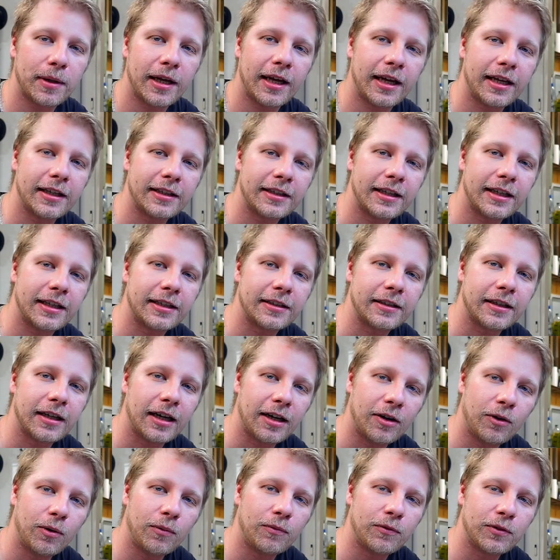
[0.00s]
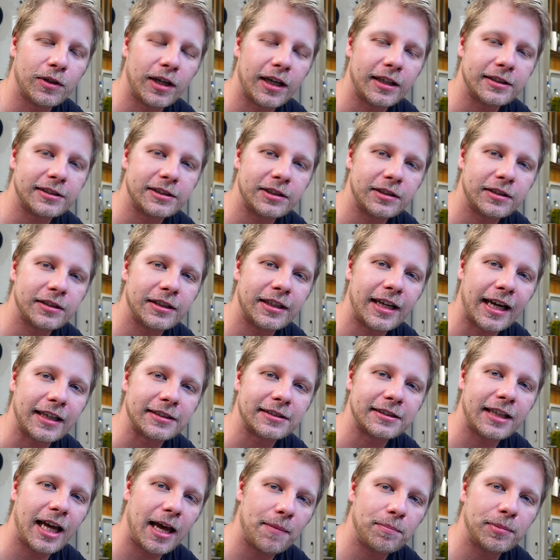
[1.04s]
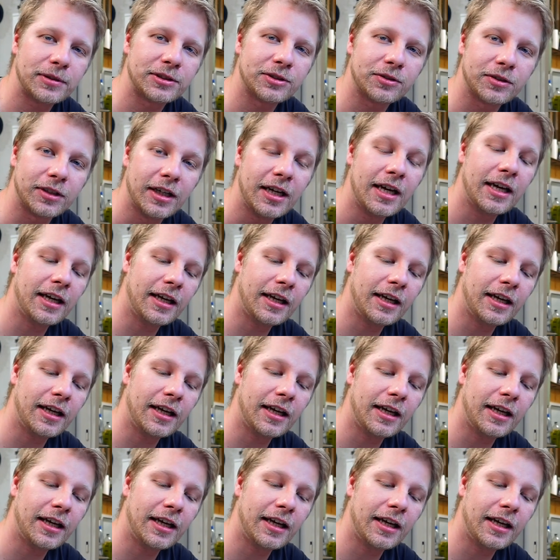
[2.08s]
and then hopefully I see you in the next episode.